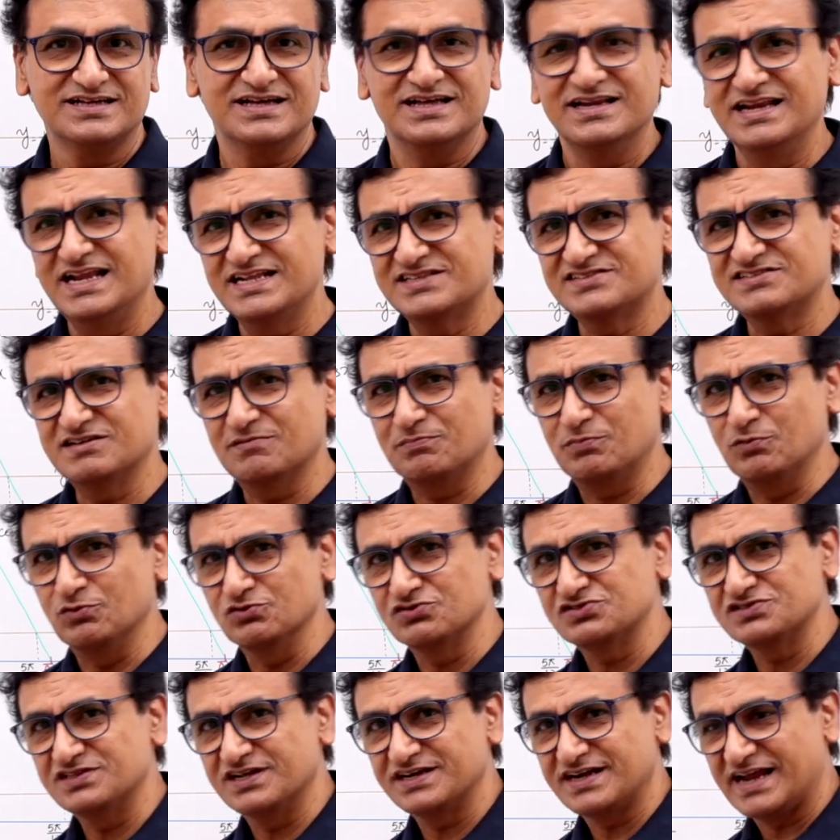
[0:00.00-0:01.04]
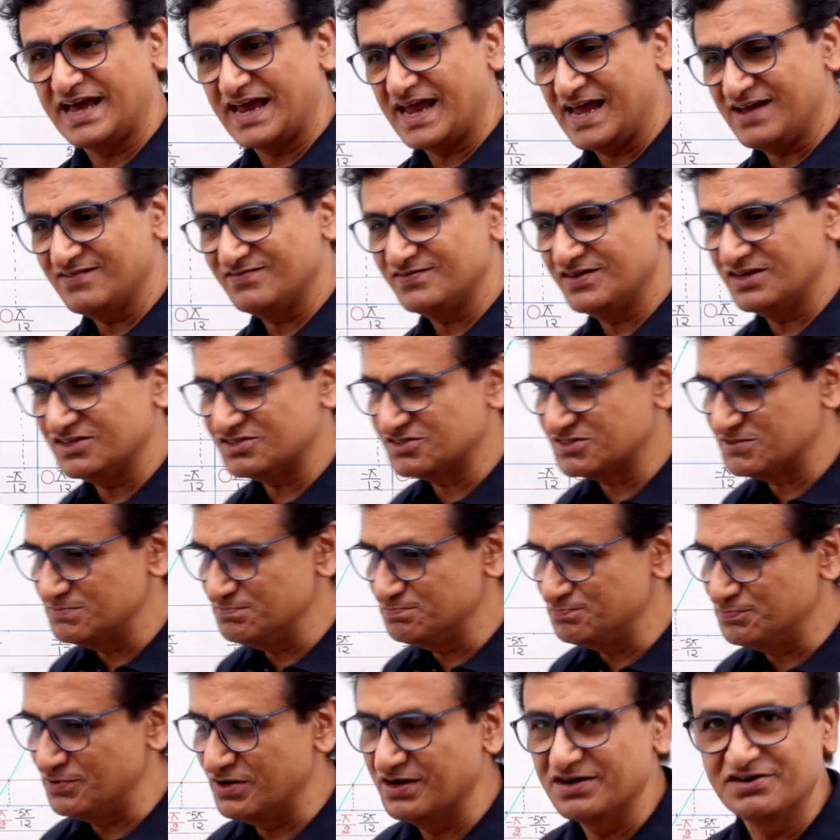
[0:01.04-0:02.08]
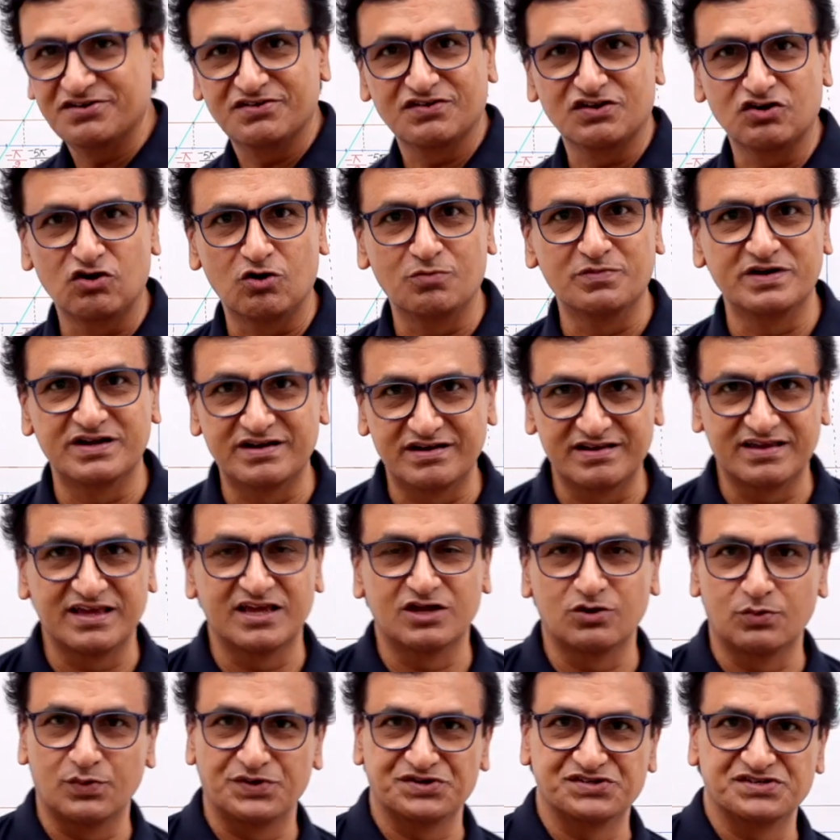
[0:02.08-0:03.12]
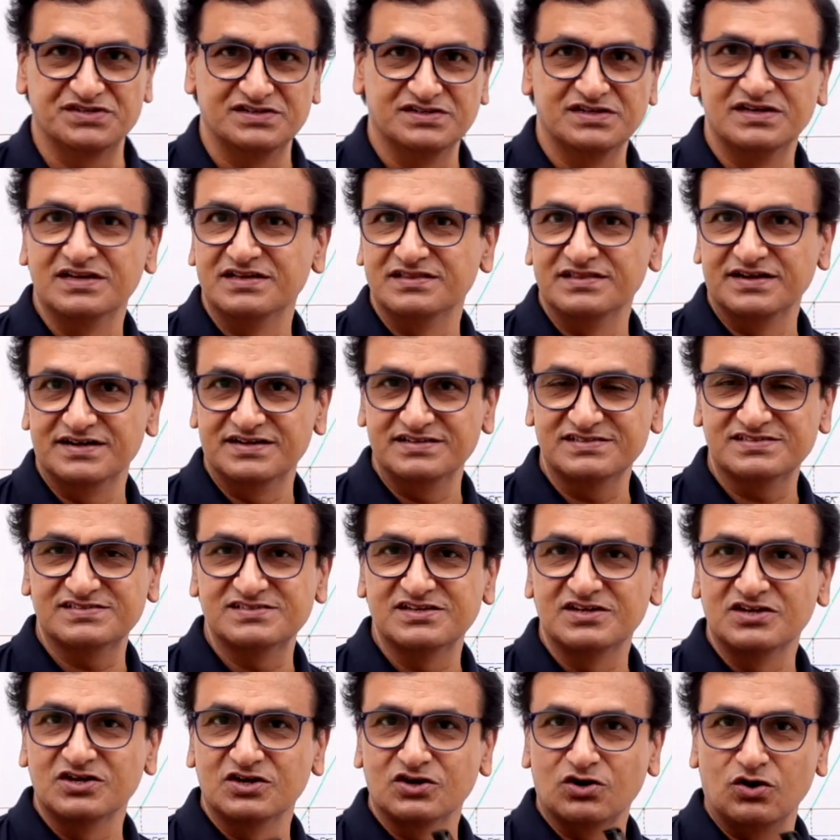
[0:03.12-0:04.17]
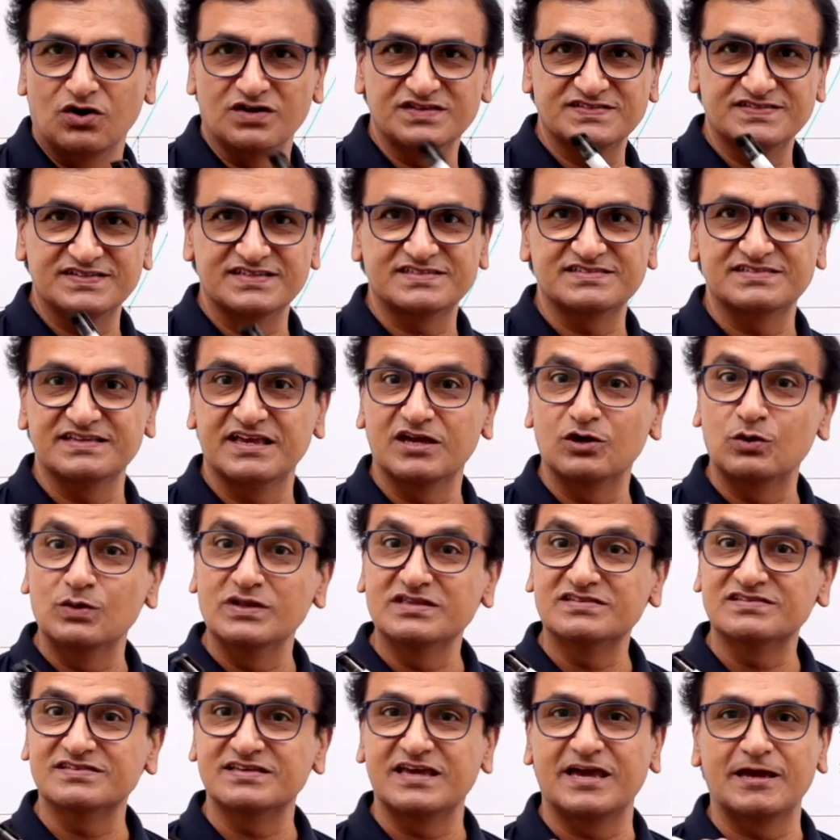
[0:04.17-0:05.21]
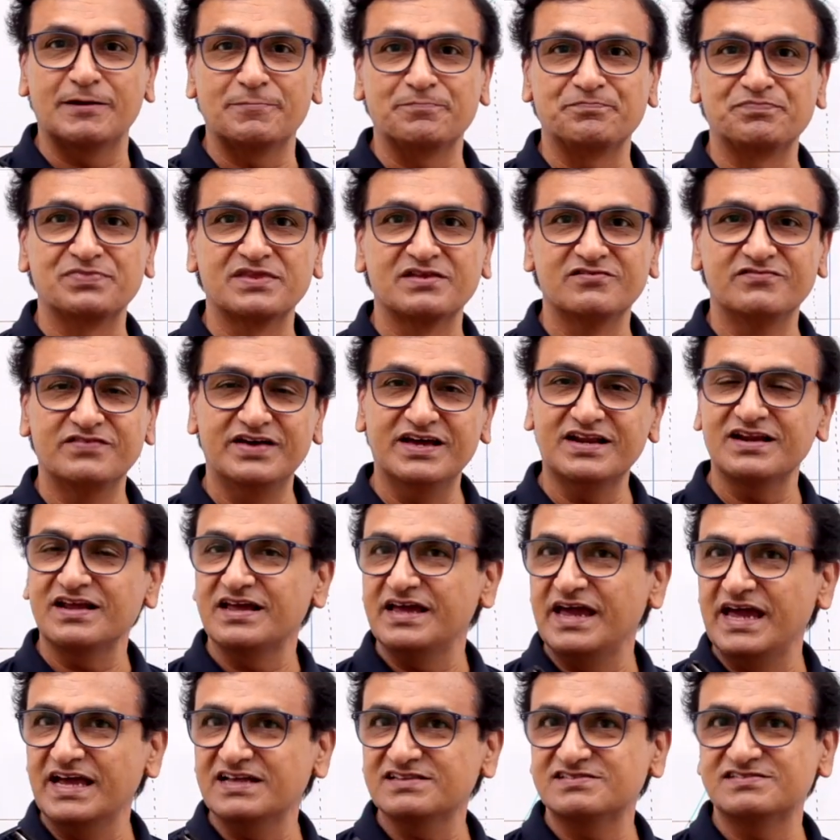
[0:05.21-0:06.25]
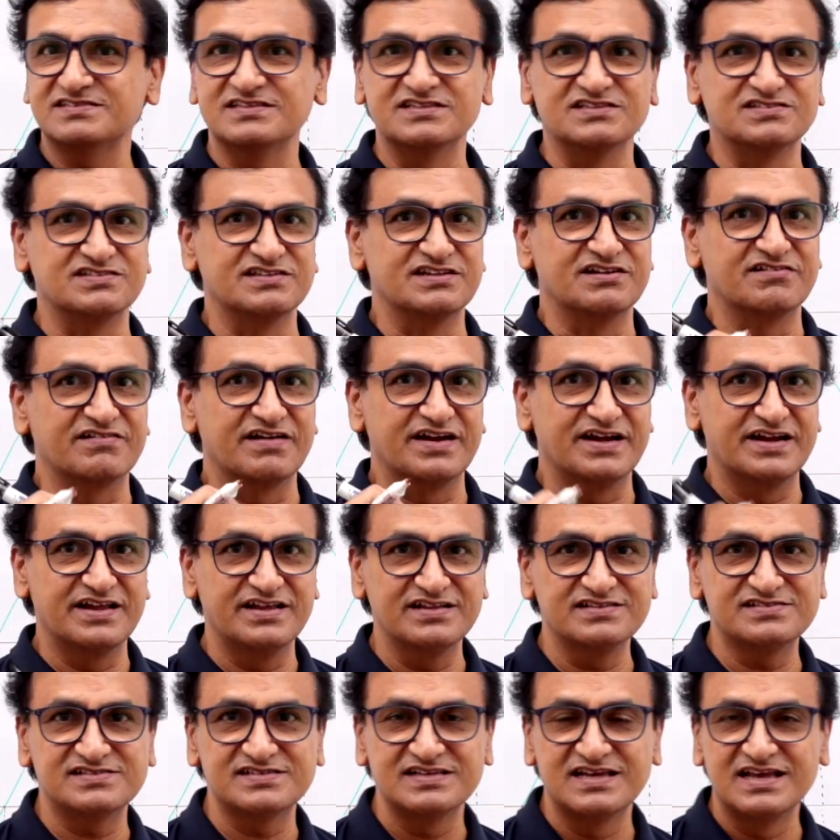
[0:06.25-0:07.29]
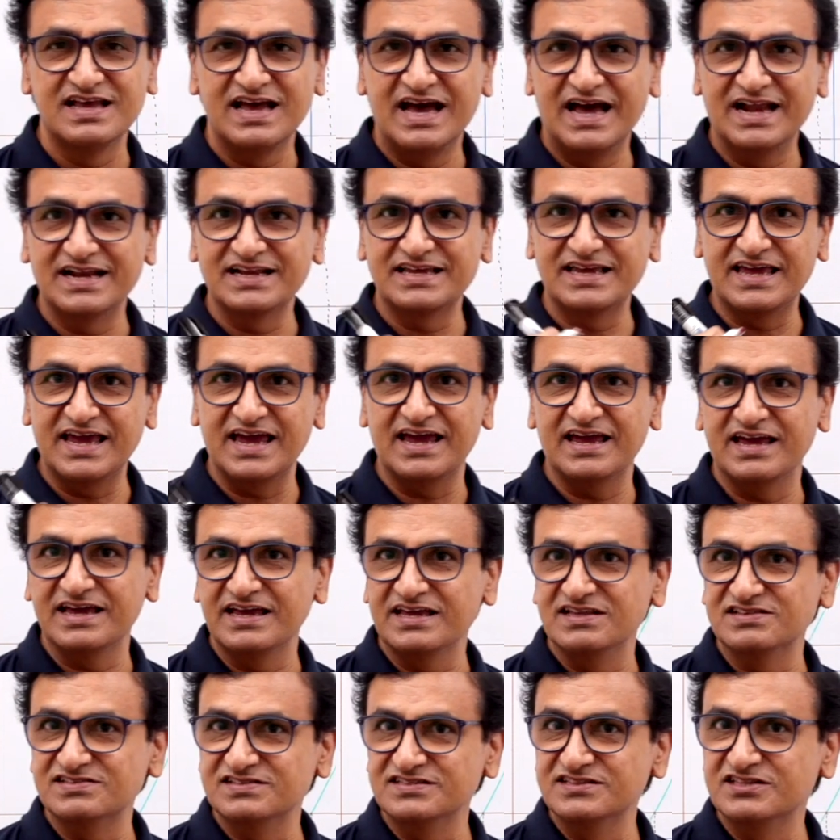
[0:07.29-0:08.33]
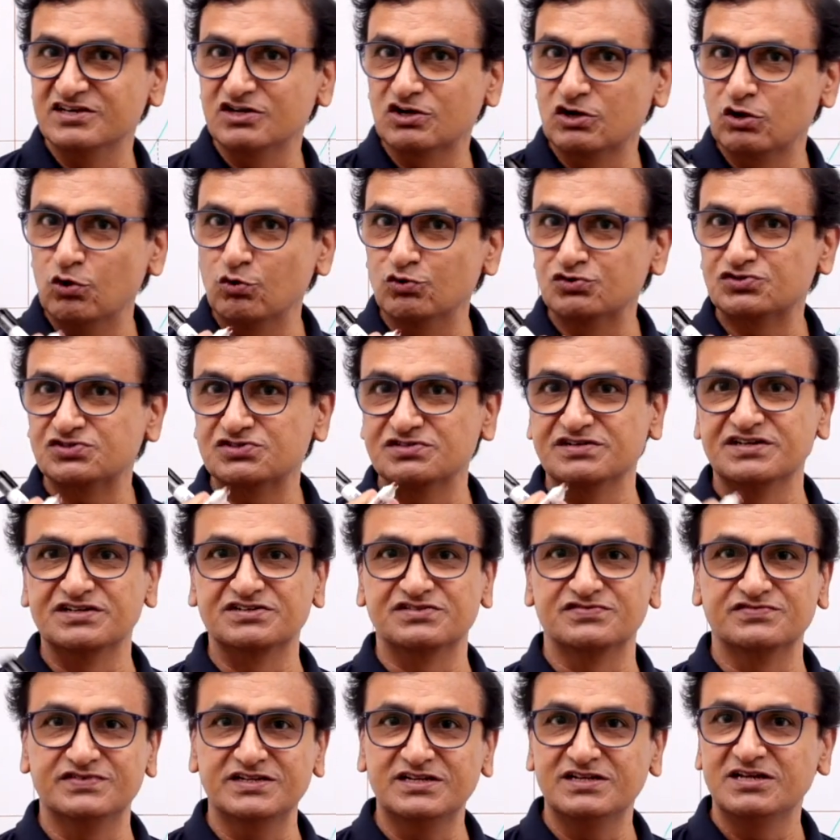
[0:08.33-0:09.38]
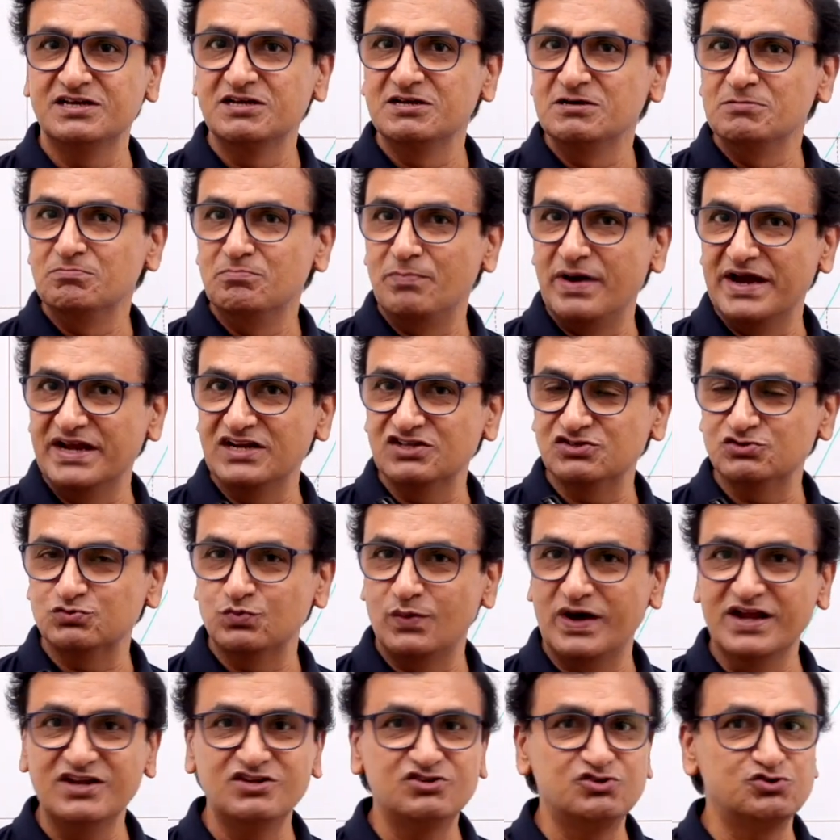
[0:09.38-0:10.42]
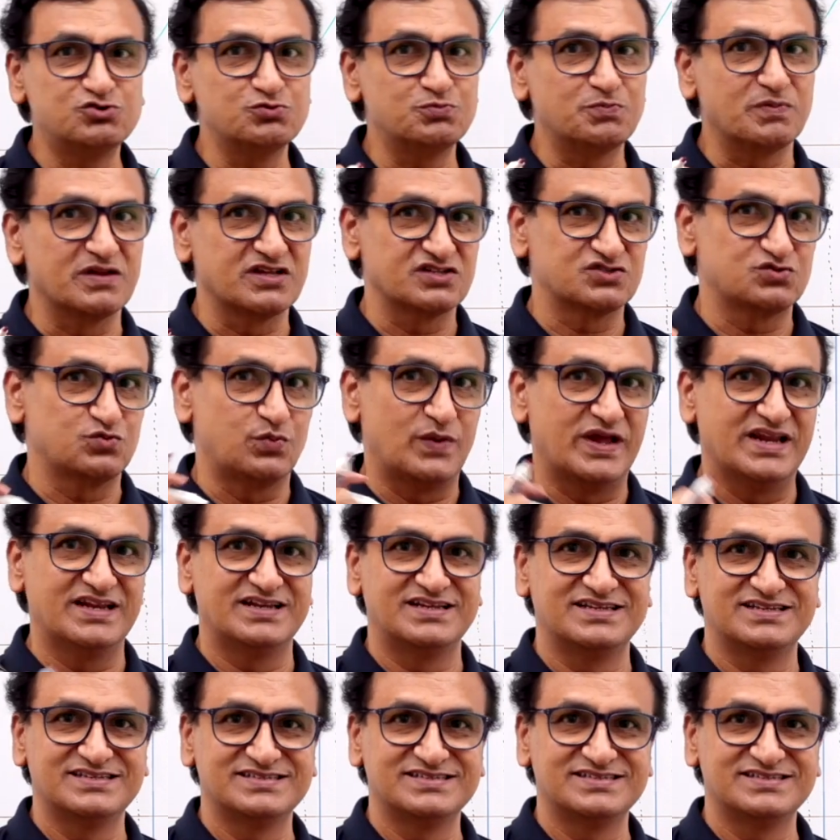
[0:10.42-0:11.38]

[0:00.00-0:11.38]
Let's suppose that I have a simple trigonometric equation, that is cos x equals k, where x is in radians and k is in the closed interval -1 to +1.